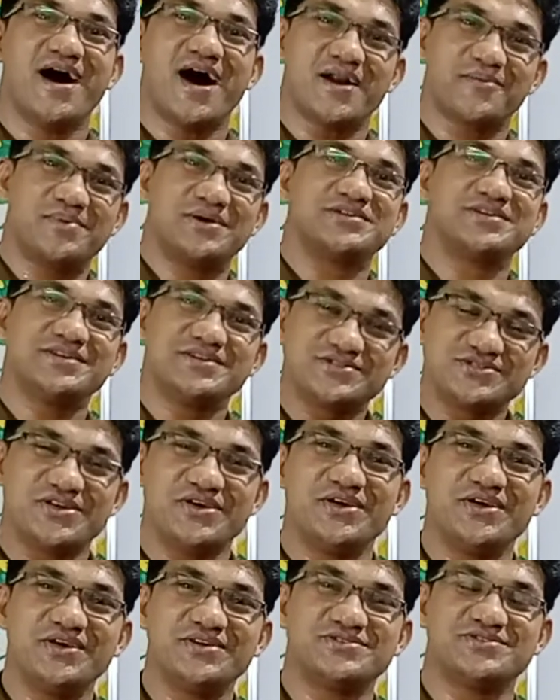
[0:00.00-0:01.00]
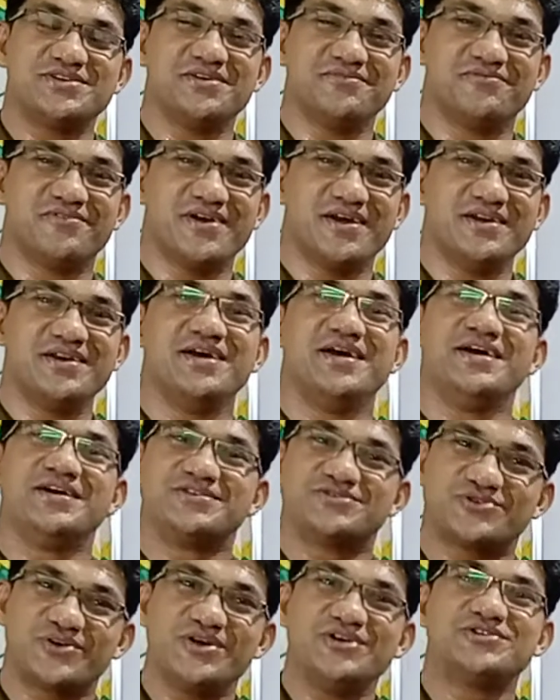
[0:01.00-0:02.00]
Harbhajan Singh is different.
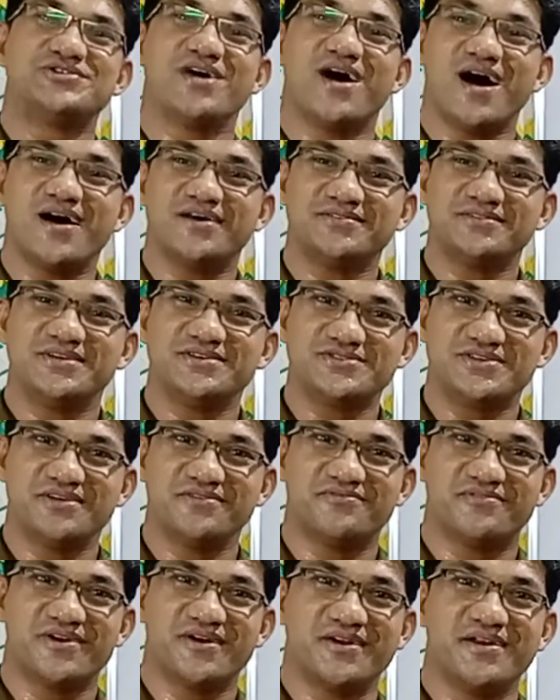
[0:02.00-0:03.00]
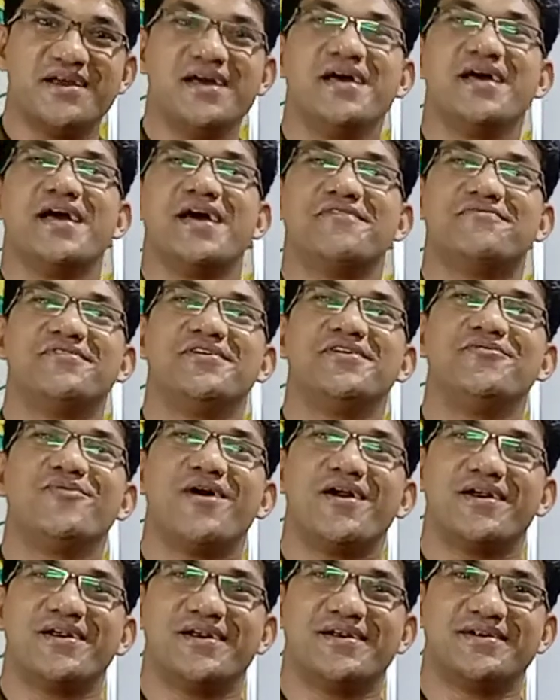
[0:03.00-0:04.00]
Srishant is different.
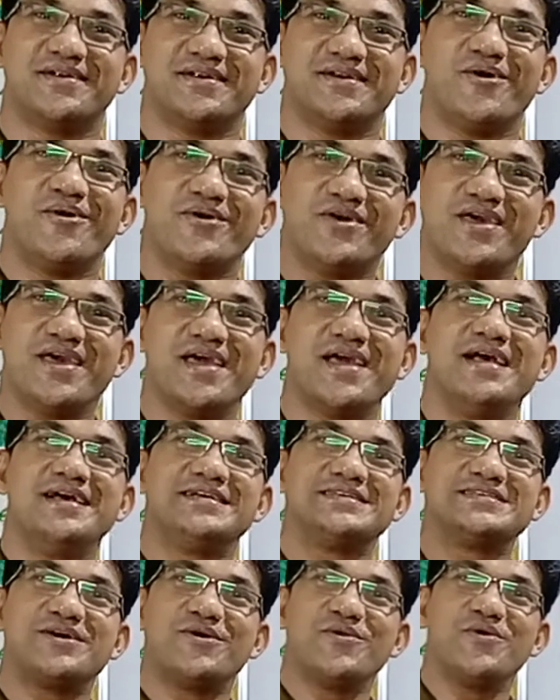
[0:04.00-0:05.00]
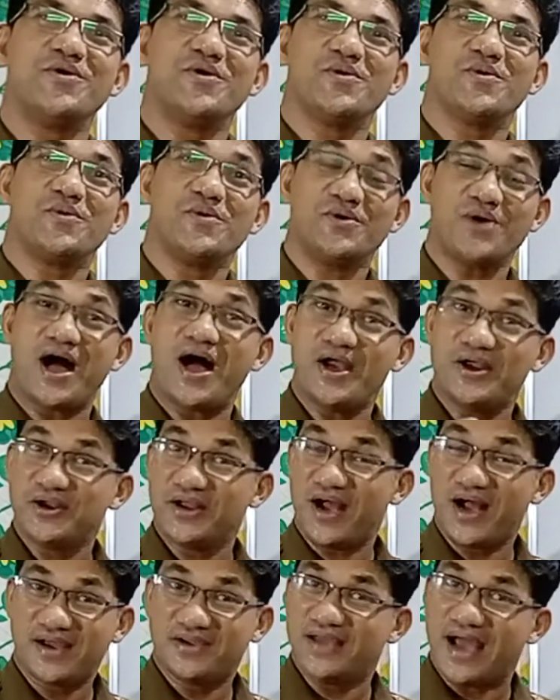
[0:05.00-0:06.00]
Everyone. Okay, so
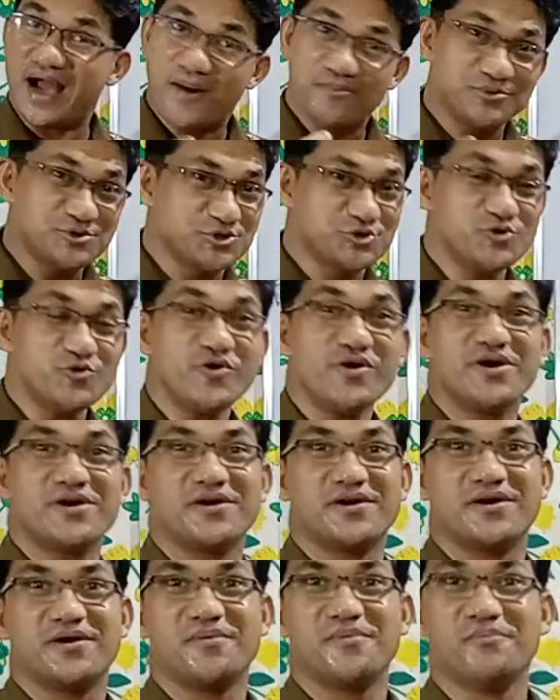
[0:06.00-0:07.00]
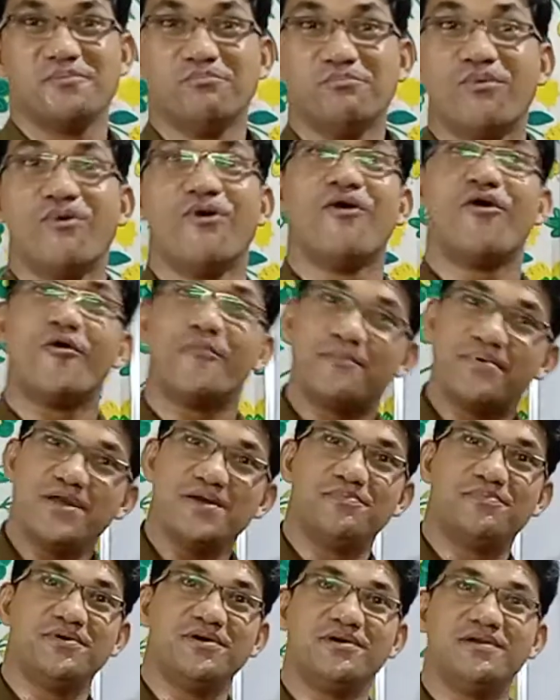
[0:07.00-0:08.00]
I am sure more
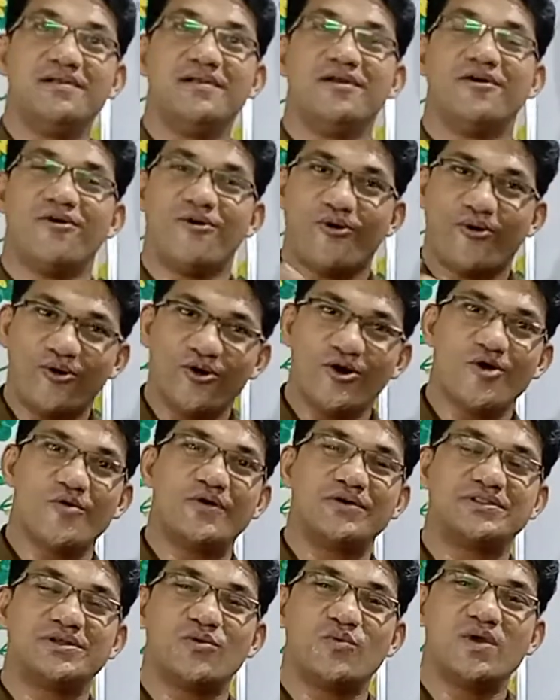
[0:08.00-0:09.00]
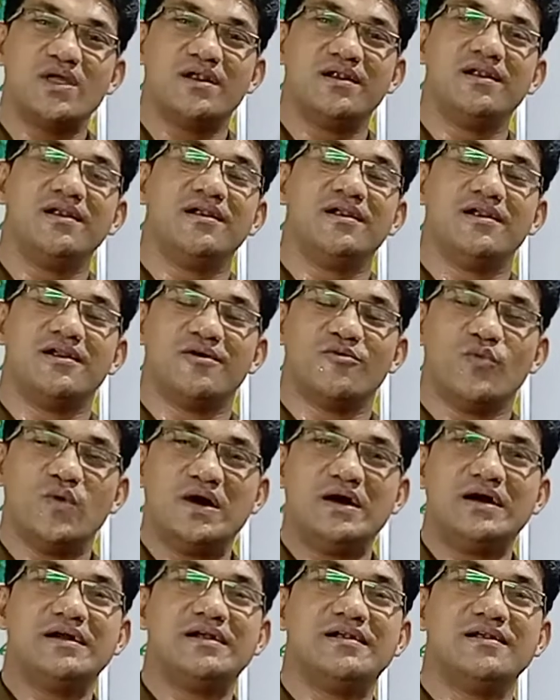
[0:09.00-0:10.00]
people all over the
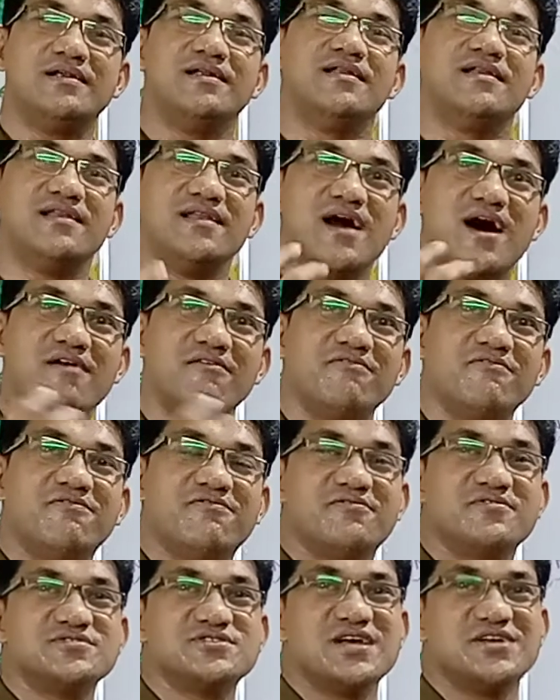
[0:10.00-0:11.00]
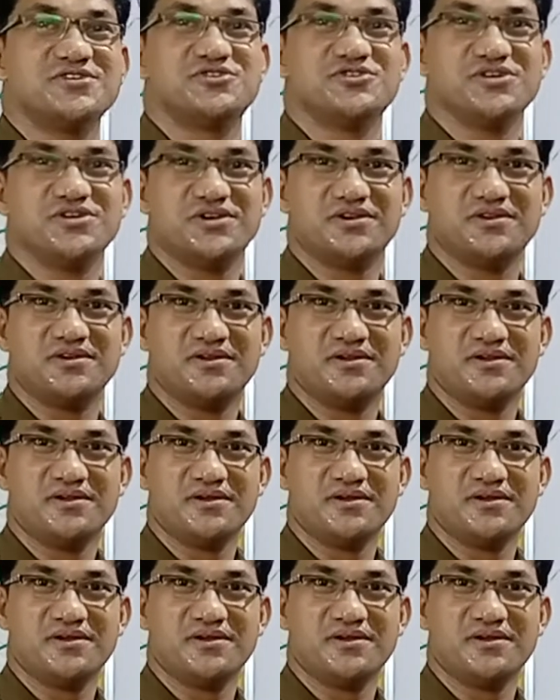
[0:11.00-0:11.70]
world love Sachin.